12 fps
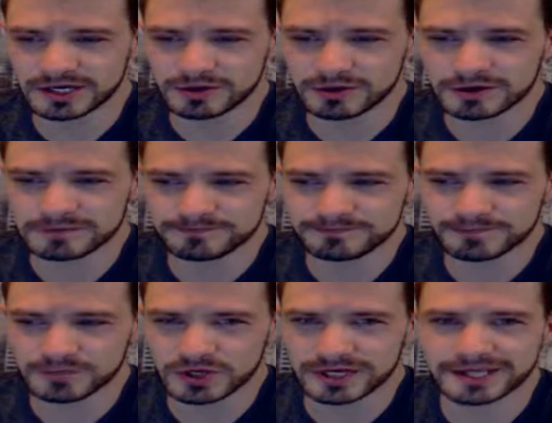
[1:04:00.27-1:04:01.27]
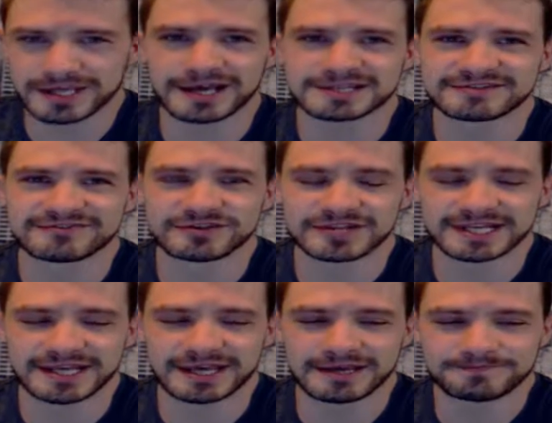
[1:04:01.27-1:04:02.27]
our broadcast for the
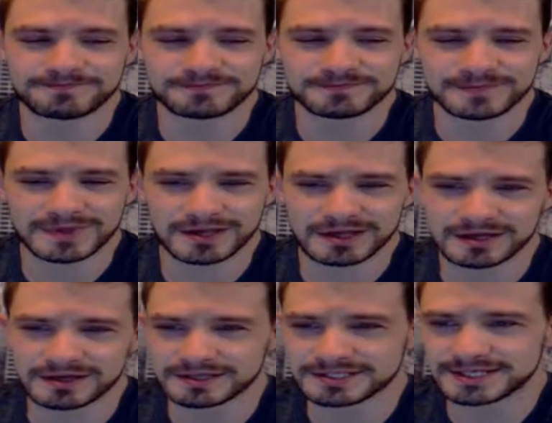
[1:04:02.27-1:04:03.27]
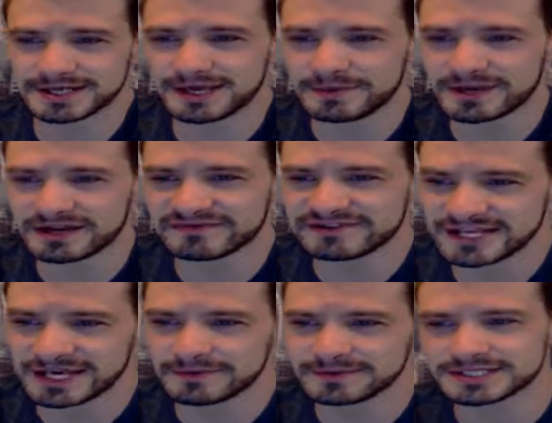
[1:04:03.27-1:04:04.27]
day, because I am out of
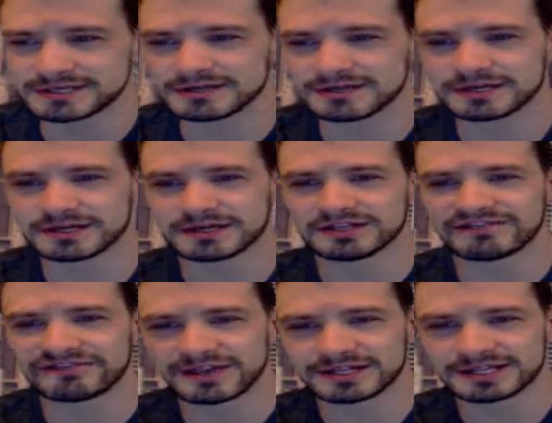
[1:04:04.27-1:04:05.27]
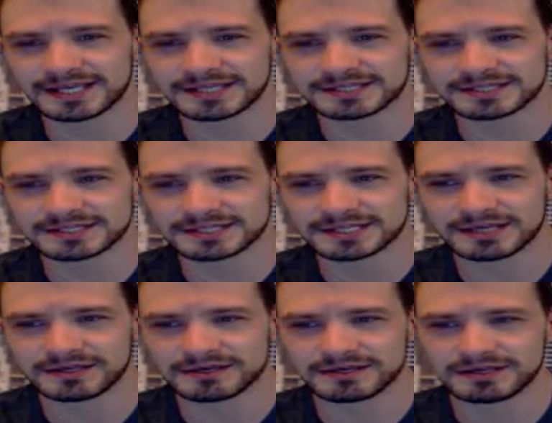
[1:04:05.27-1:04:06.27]
tabs to click on the fantastic
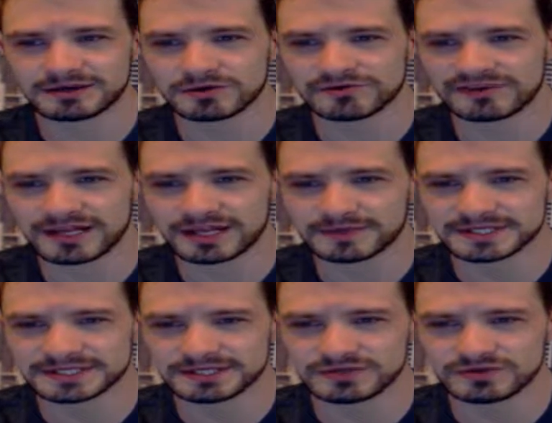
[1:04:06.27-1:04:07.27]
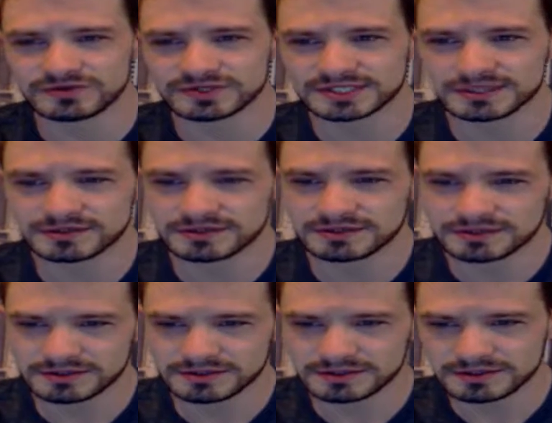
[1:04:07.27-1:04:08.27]
site here with Cannabis News.
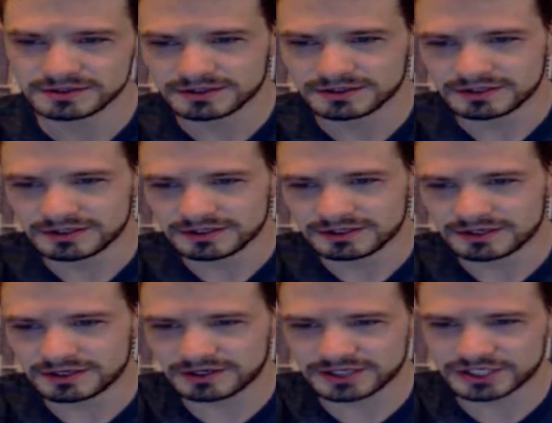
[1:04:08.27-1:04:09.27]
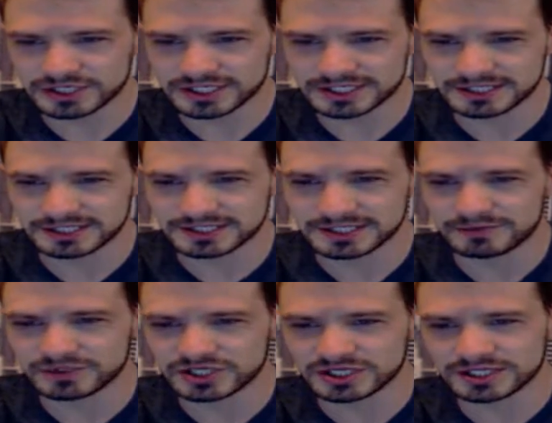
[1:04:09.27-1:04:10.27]
And all this shit's the
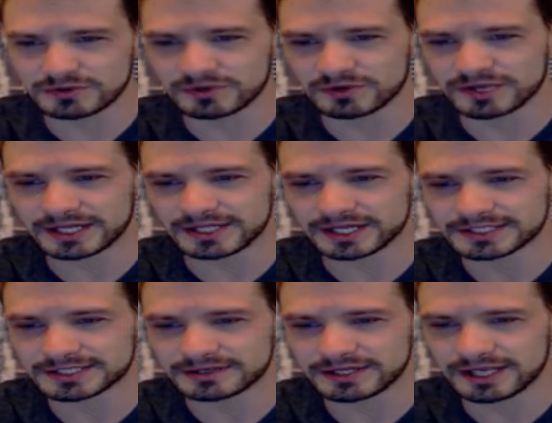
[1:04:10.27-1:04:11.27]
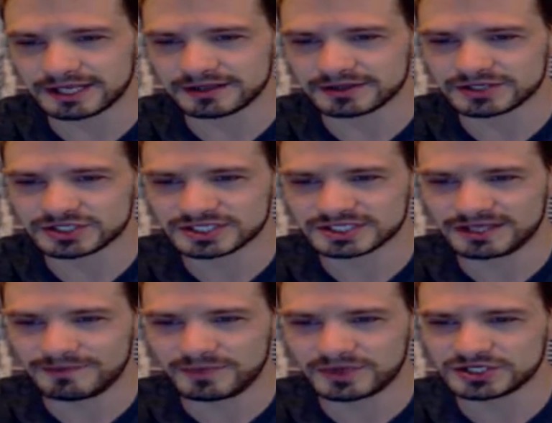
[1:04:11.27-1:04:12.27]
same shit that we read yesterday. There's just
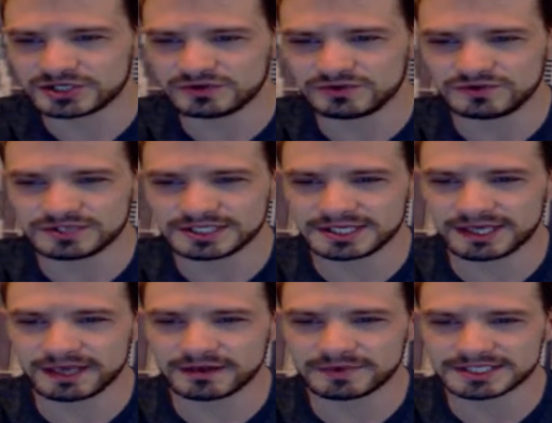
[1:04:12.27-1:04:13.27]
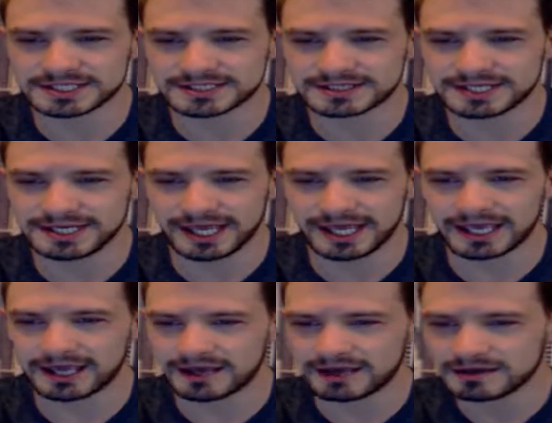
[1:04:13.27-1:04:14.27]
not much news in cannabis
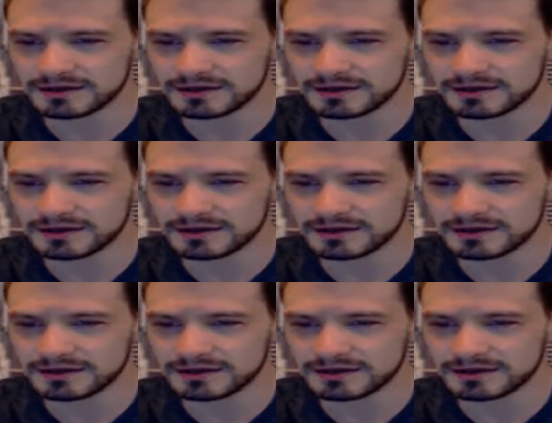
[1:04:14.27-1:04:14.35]
today.